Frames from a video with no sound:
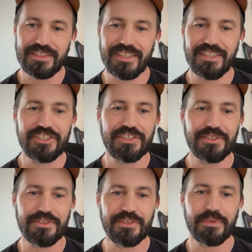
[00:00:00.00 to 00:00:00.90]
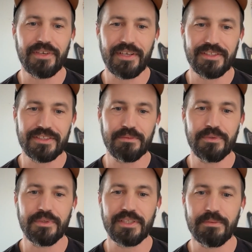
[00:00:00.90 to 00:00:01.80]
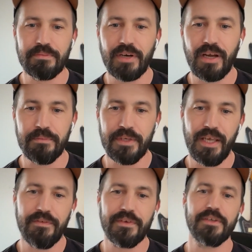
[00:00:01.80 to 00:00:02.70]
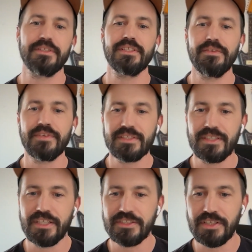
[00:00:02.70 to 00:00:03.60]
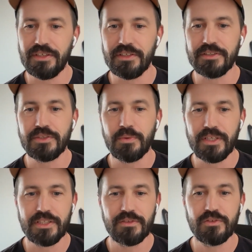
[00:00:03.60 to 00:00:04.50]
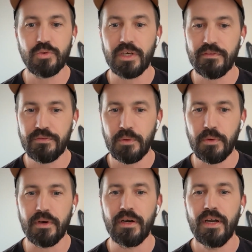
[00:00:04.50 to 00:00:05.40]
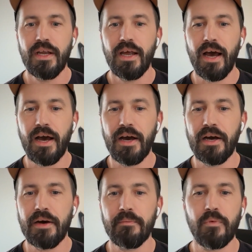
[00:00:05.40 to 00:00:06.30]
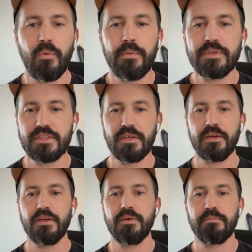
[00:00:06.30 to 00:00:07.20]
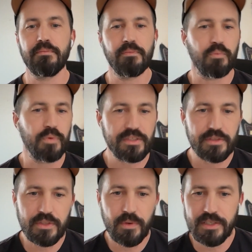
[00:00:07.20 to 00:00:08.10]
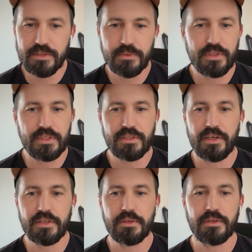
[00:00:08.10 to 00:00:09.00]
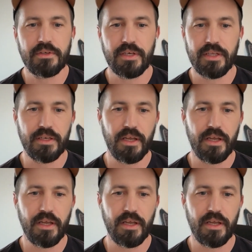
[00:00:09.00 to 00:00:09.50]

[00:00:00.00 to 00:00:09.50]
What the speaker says: in children with autism who exhibit problem behaviors, Livingston et al. 2024. What was the research question with this article, and